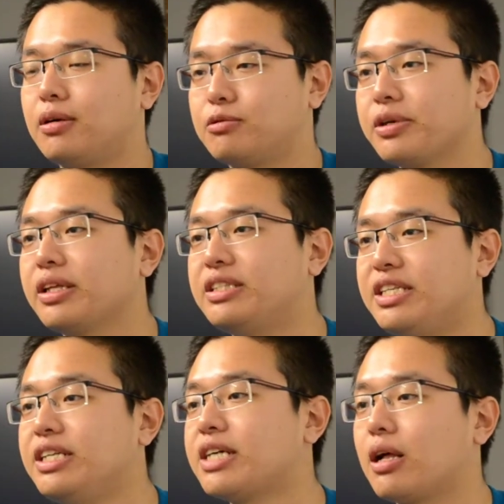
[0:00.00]
really
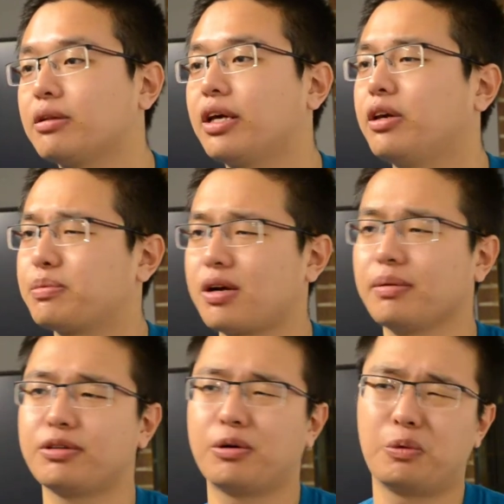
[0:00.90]
detailed thing, you
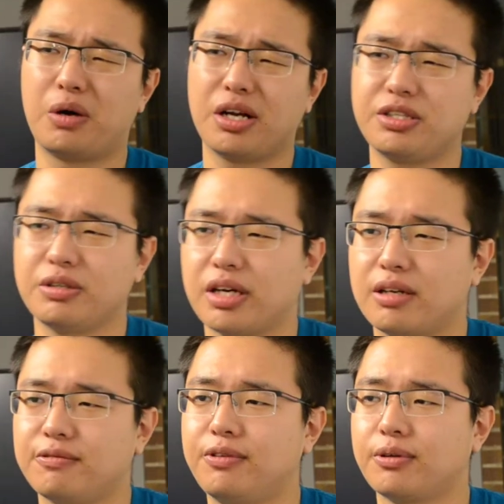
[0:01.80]
probably don't want to kind
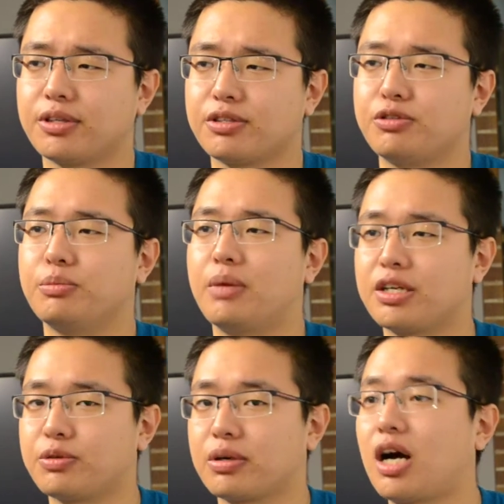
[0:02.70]
of focus too
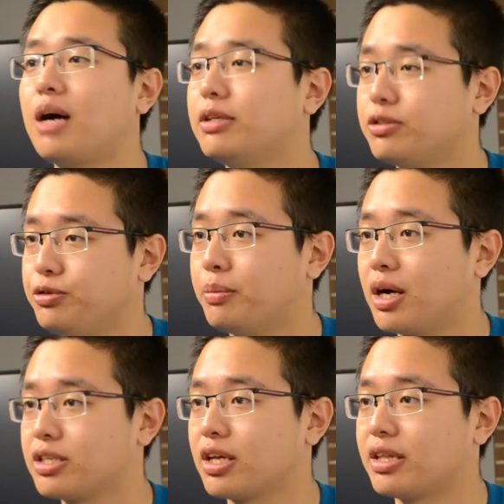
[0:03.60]
much or comment too
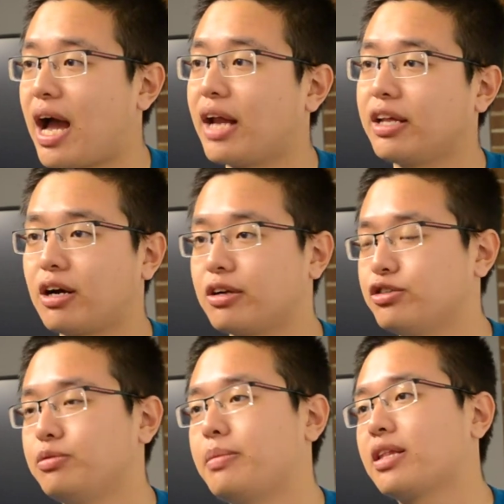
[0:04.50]
much on that in order
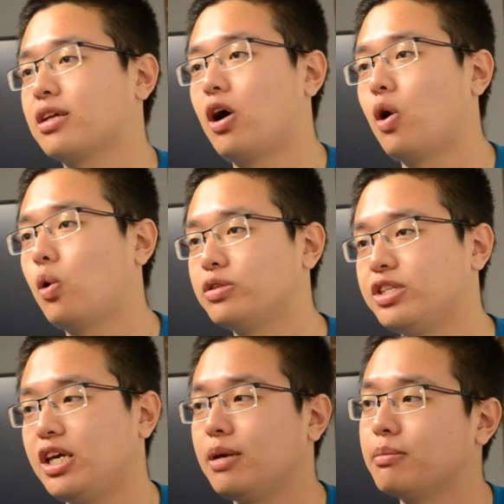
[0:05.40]
to make the whole
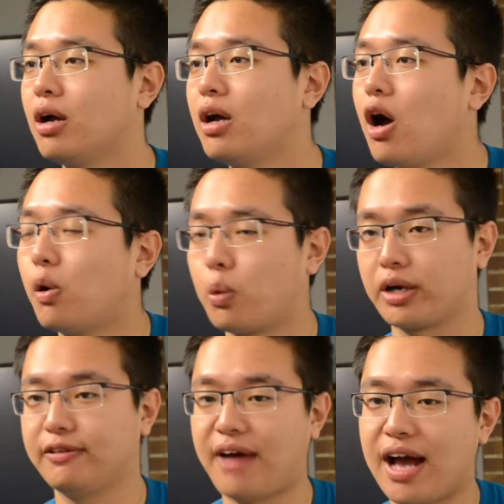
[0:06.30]
team
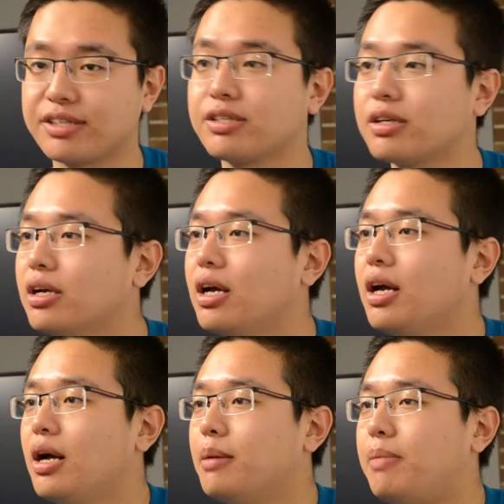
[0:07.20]
work faster.
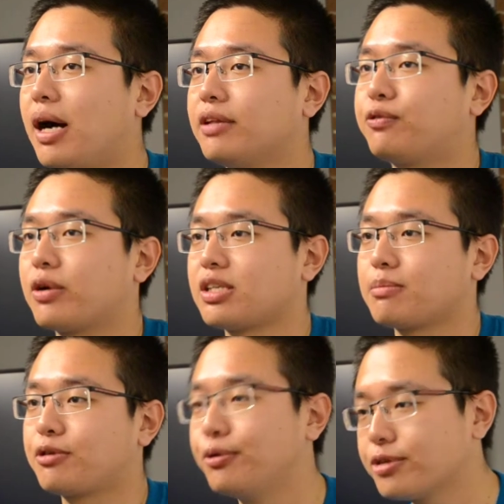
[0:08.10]
But for some
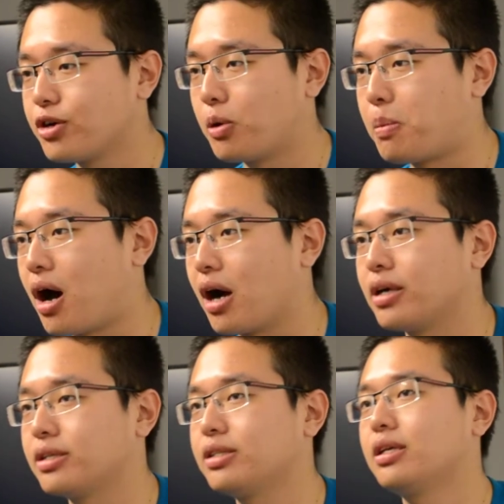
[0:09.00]
crucial
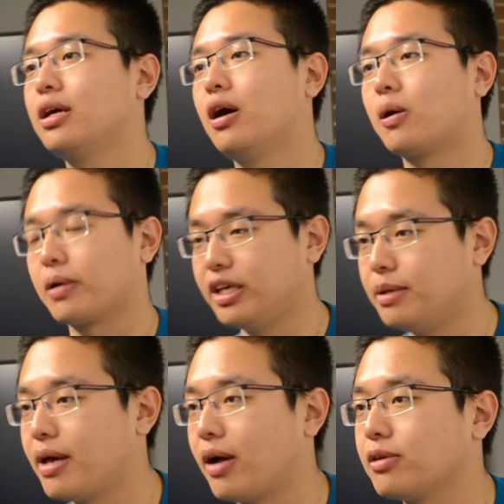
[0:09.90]
parts or
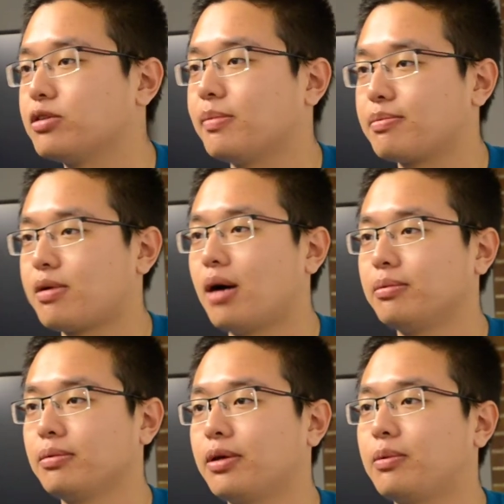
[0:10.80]
emails, you
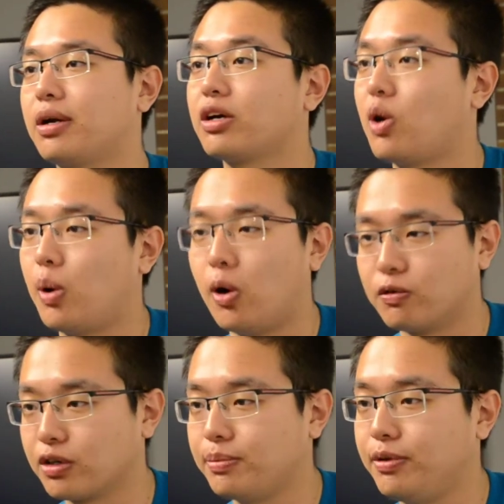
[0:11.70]
probably want to go
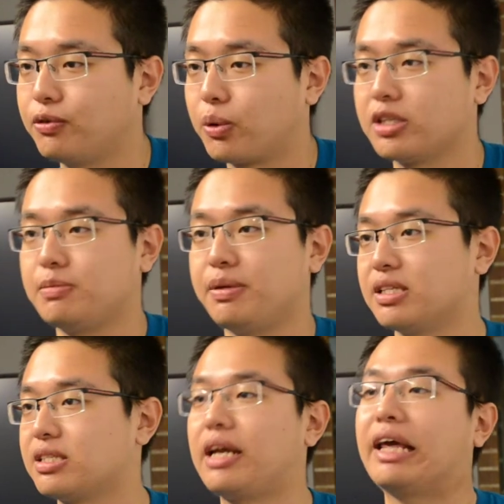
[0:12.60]
over it before it's being
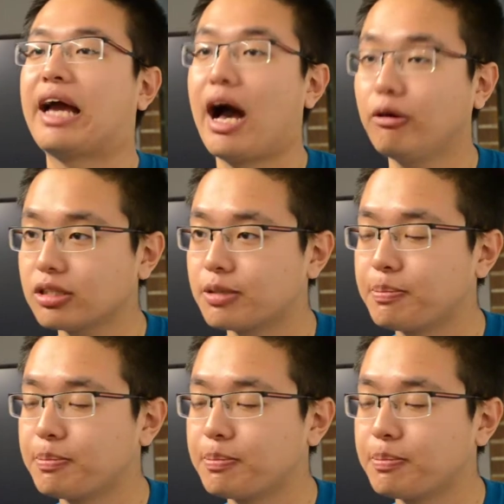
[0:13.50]
sending out,